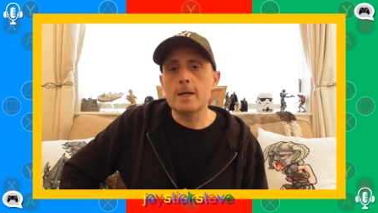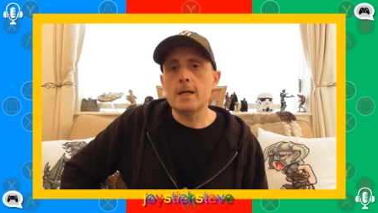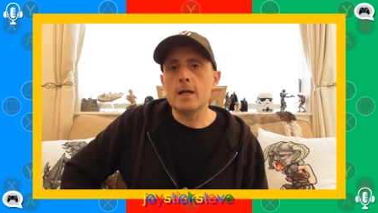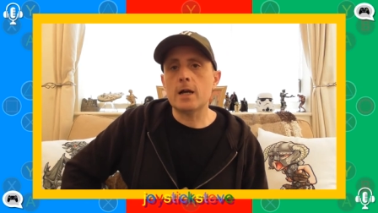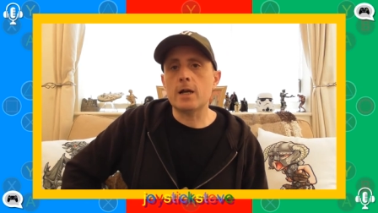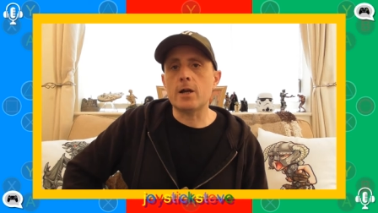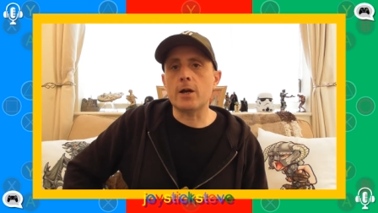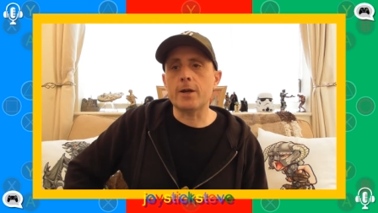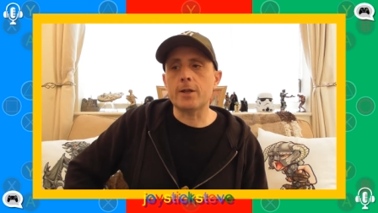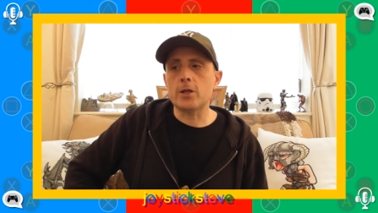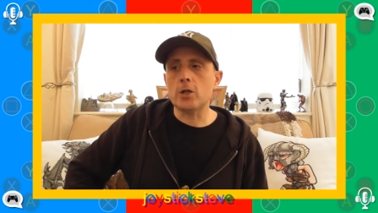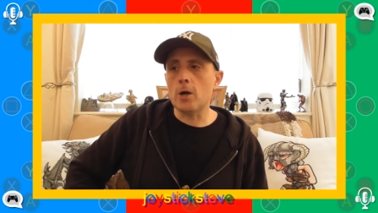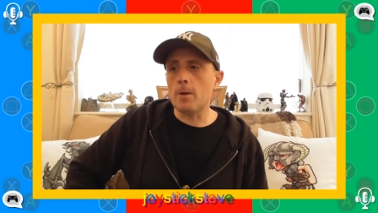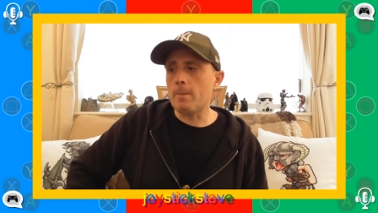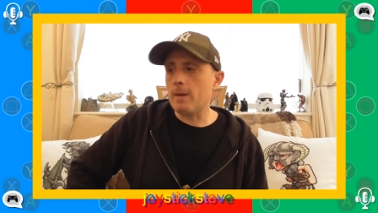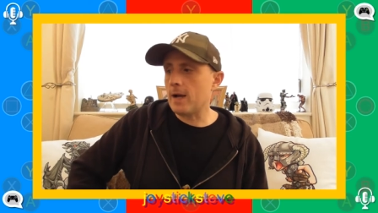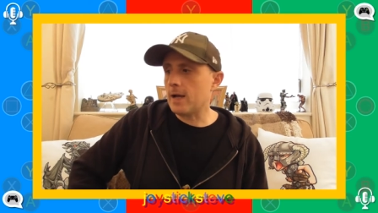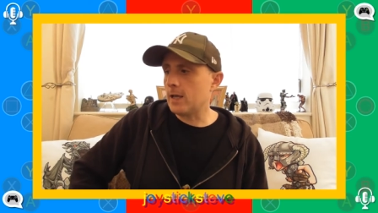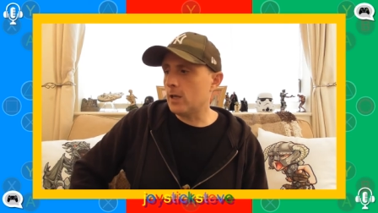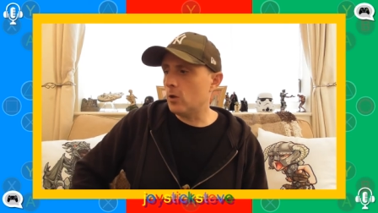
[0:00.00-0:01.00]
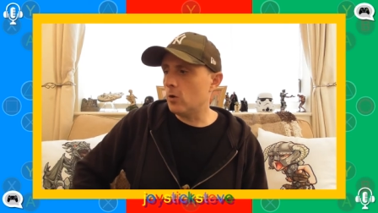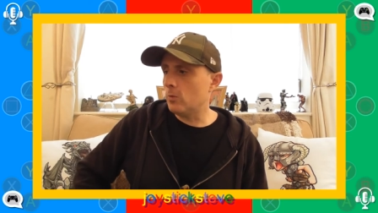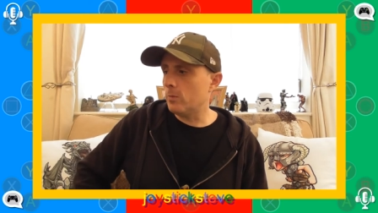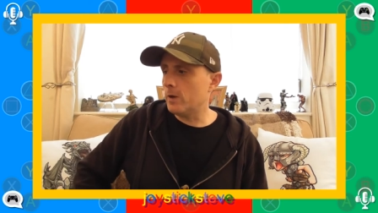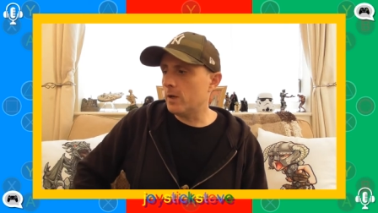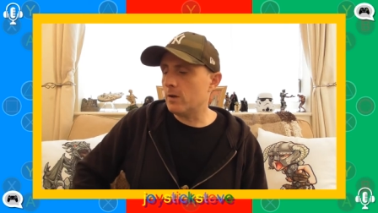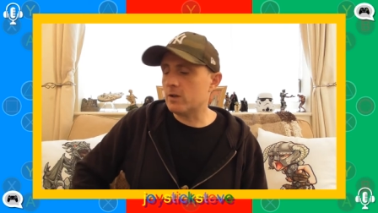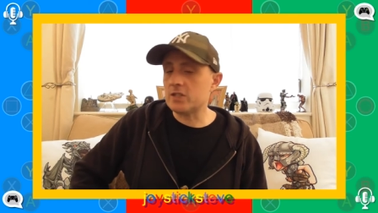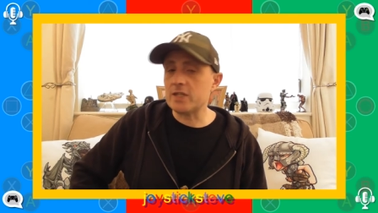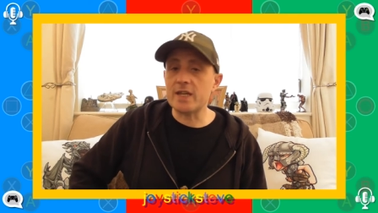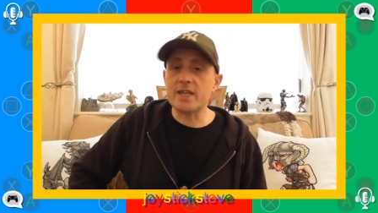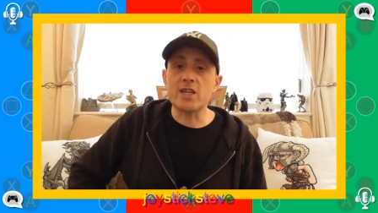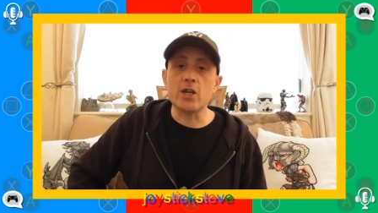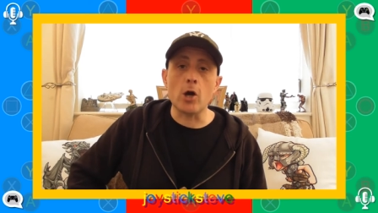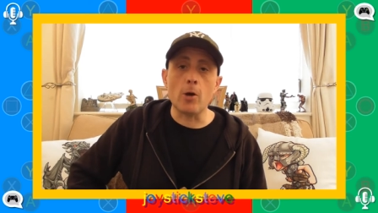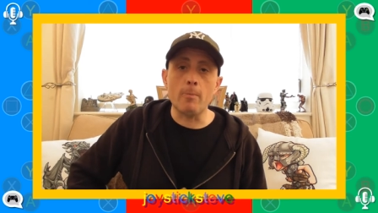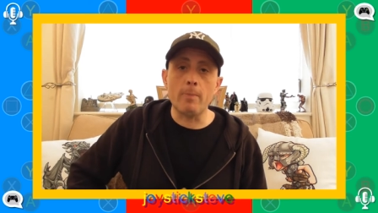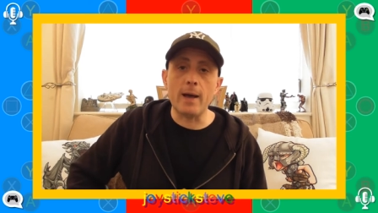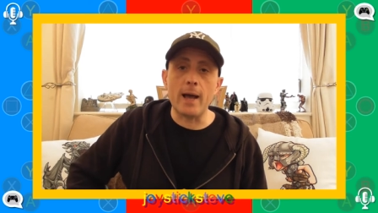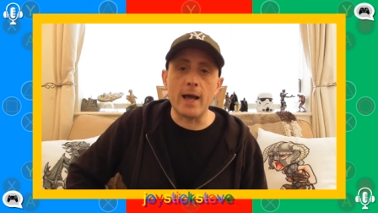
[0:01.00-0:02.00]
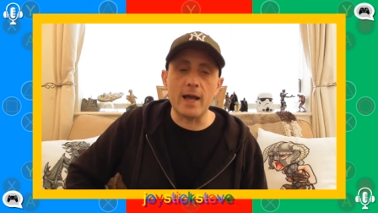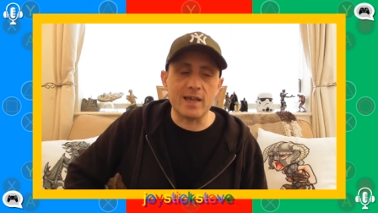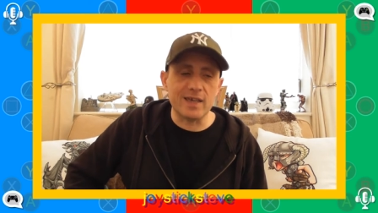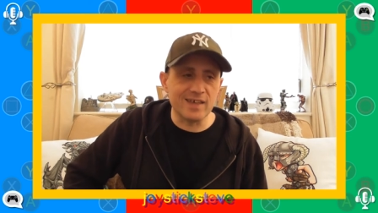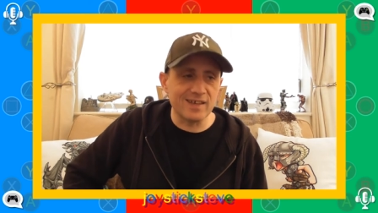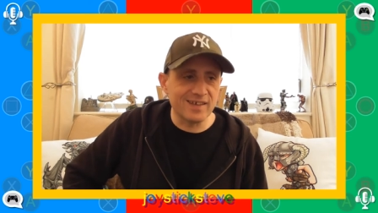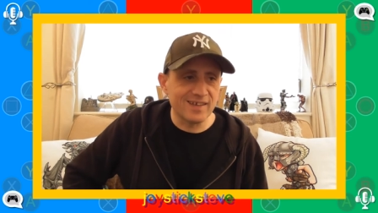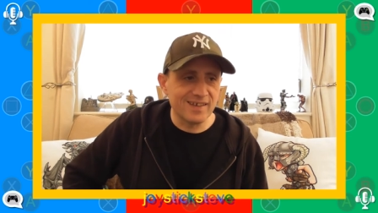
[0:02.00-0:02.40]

I kind of cut back a little bit. I say cut back.